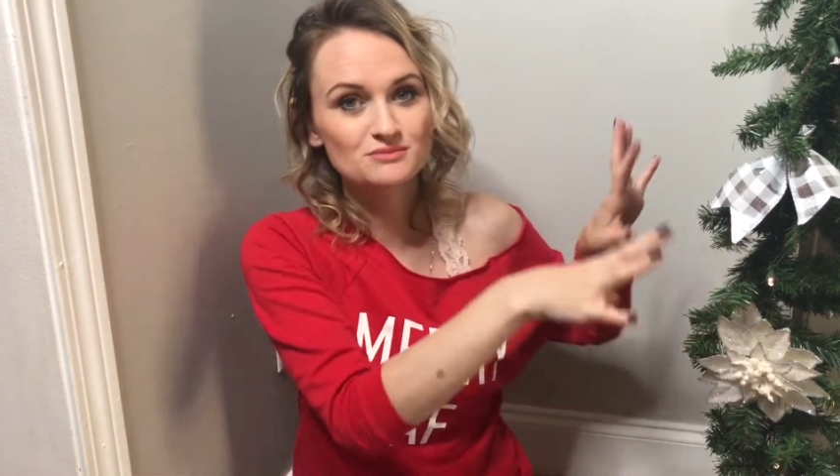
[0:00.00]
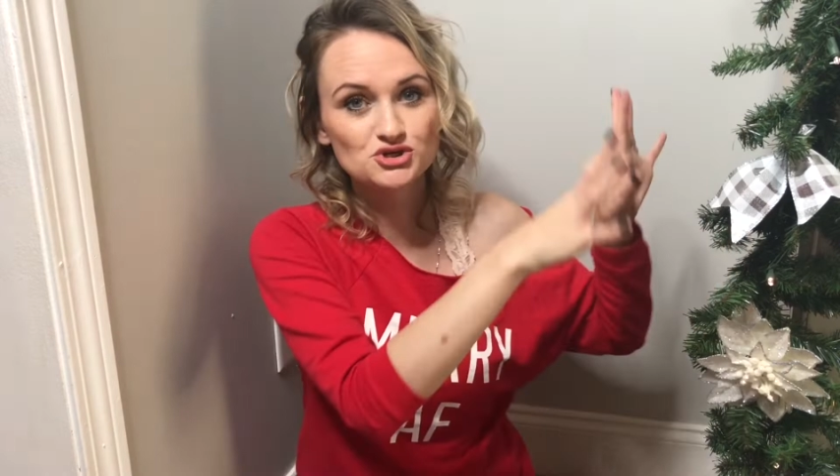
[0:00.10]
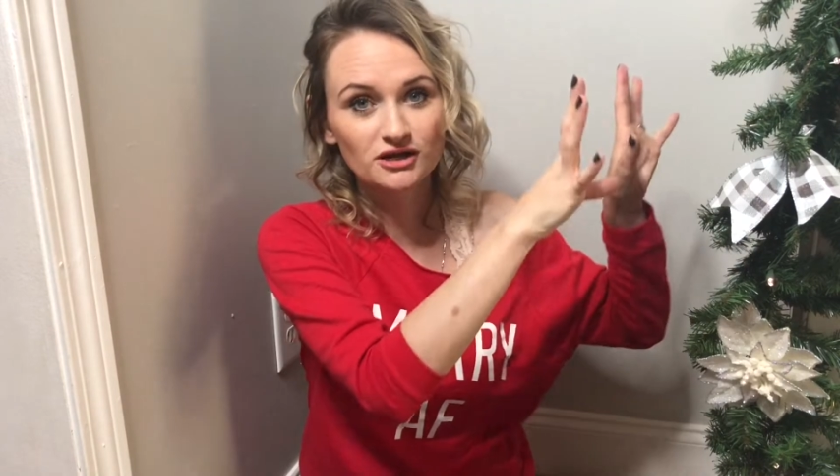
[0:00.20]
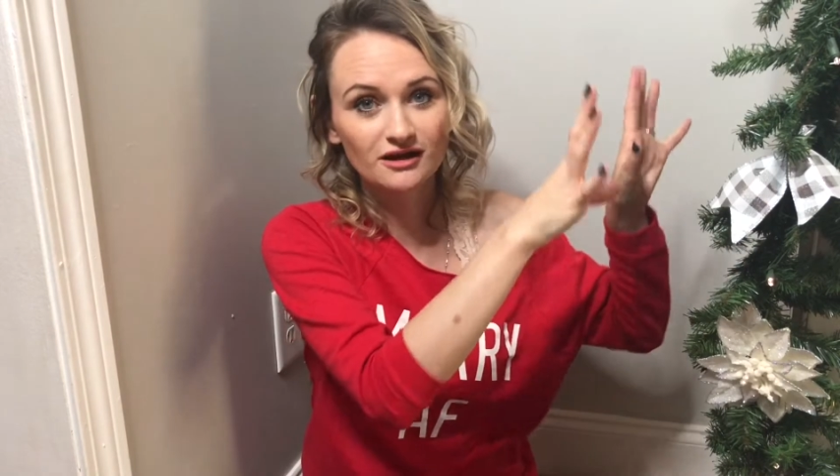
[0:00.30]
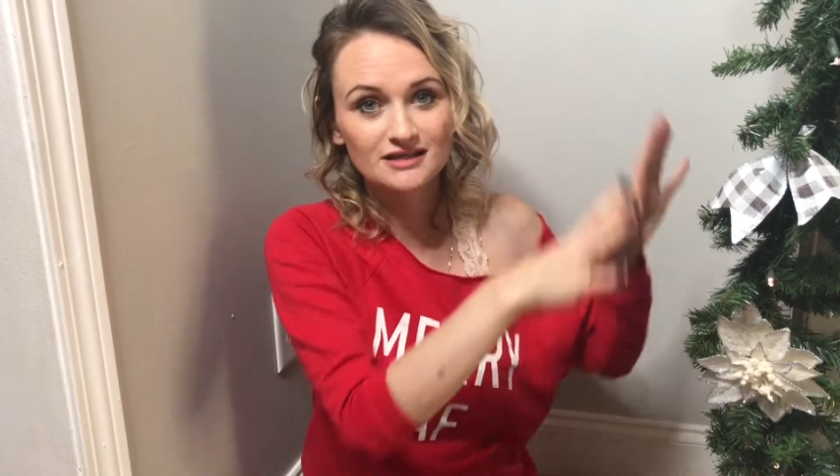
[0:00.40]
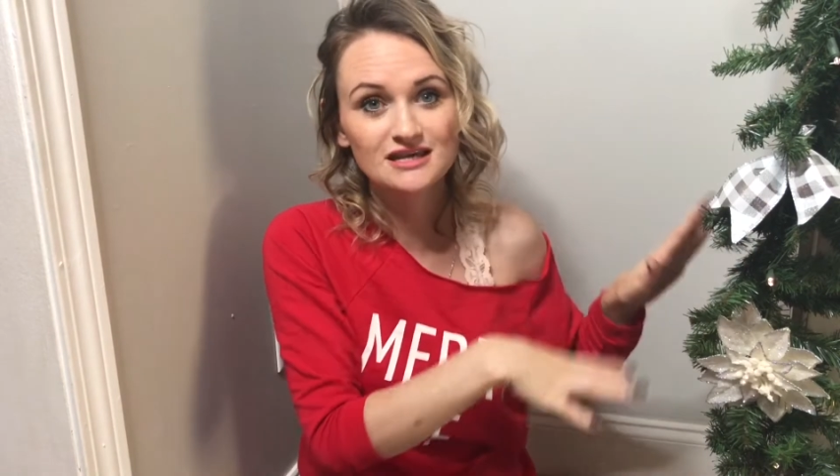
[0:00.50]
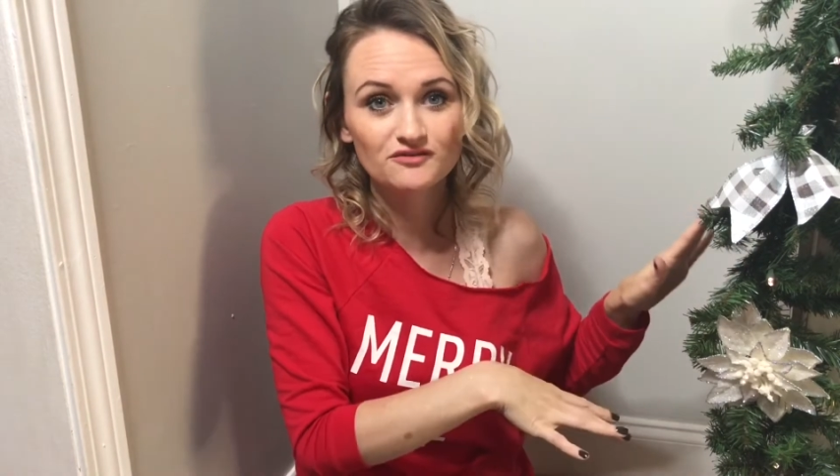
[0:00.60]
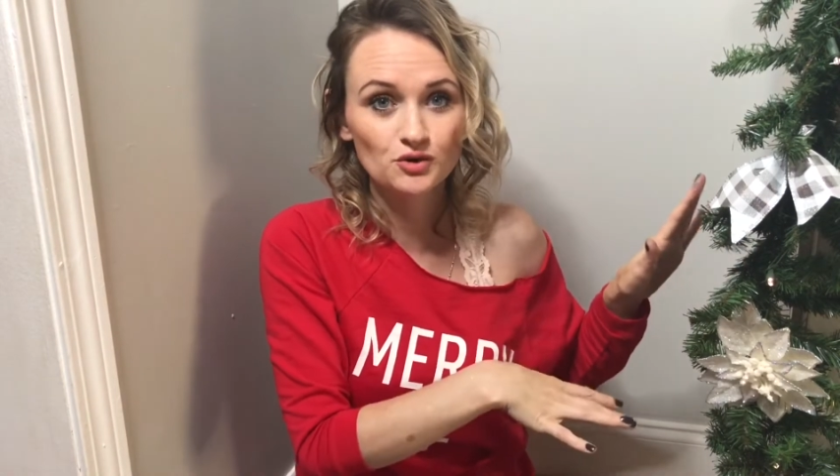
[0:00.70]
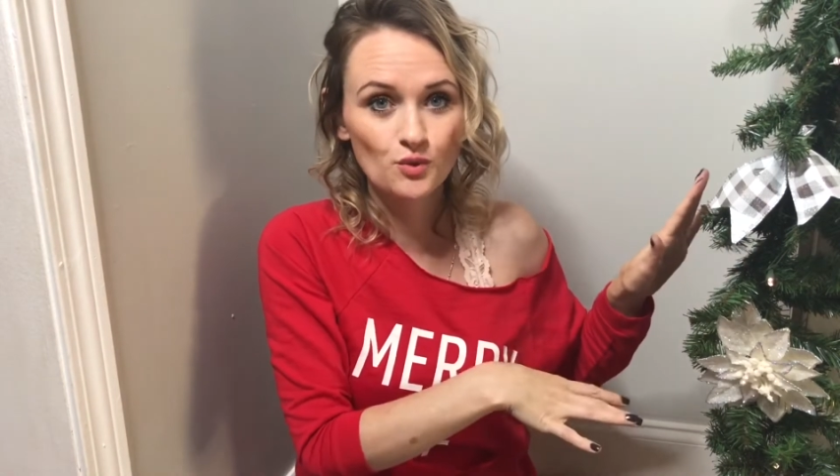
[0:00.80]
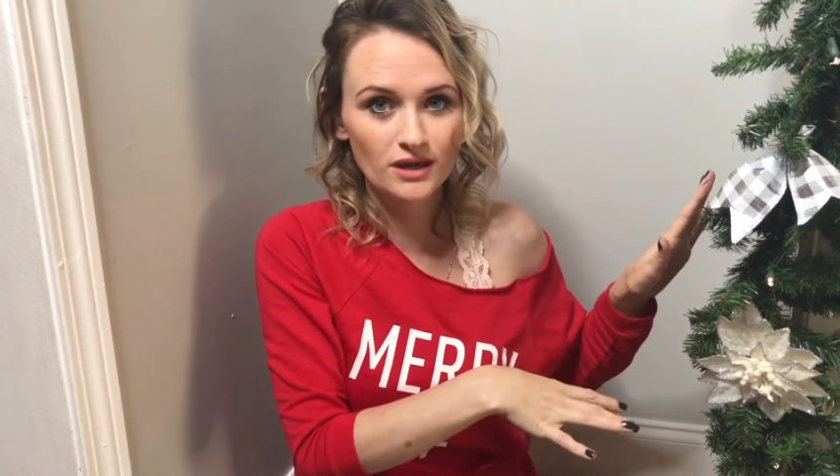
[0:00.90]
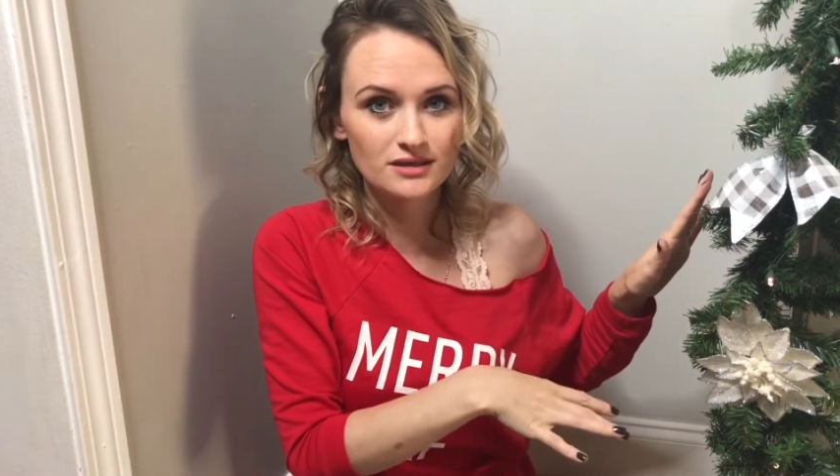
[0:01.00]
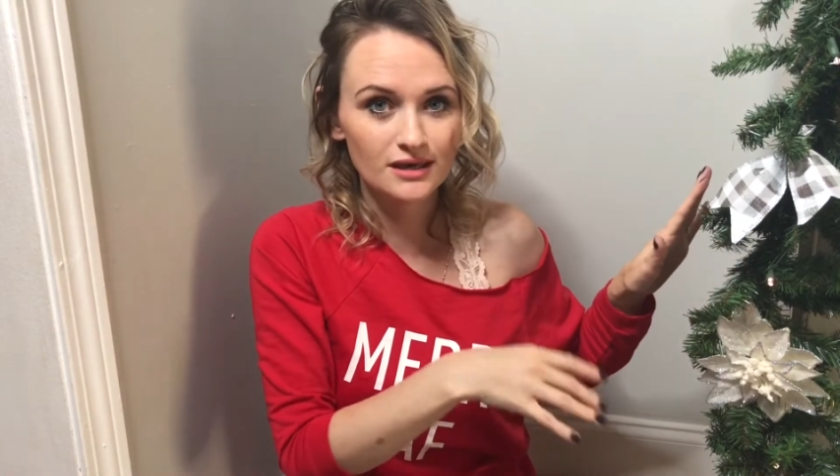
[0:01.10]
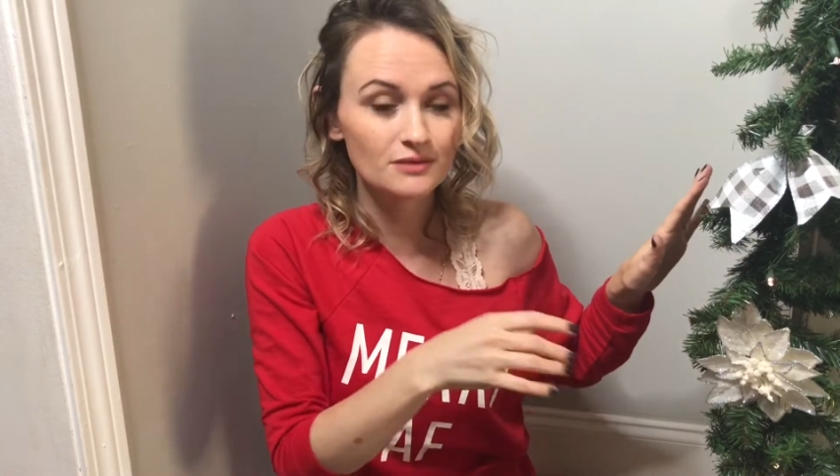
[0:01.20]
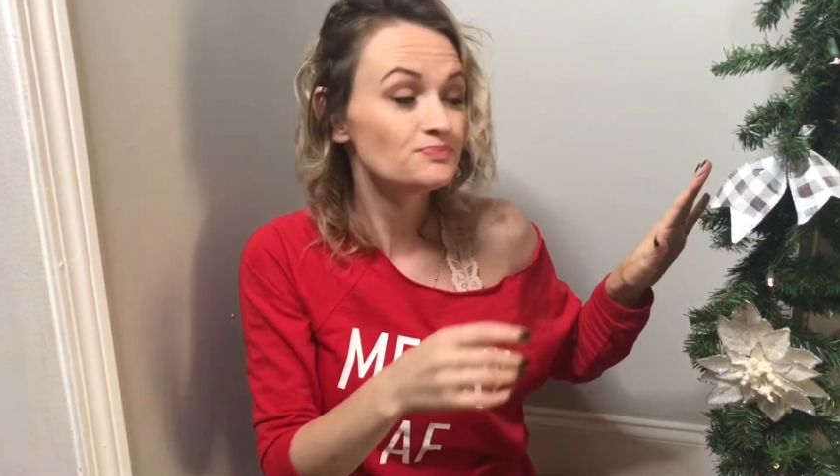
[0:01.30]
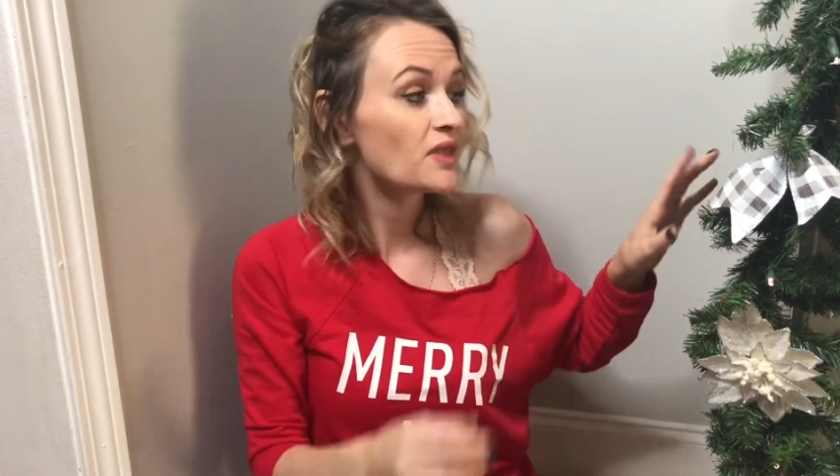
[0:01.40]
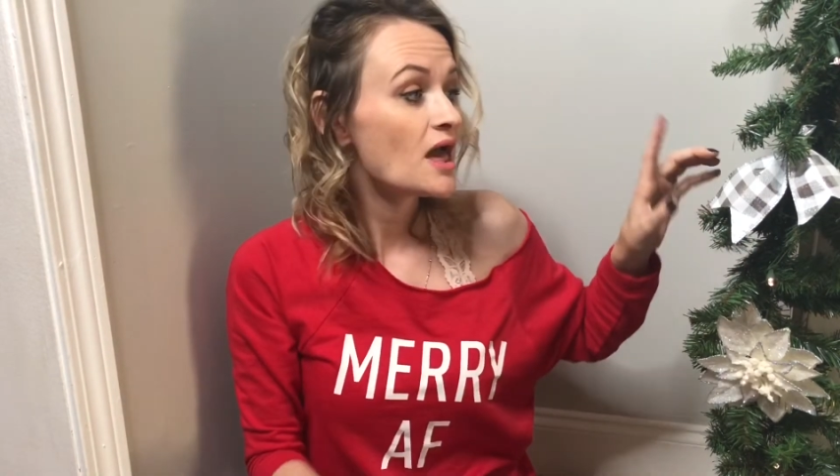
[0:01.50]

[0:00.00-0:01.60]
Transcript: I'm trying not to give it away yet,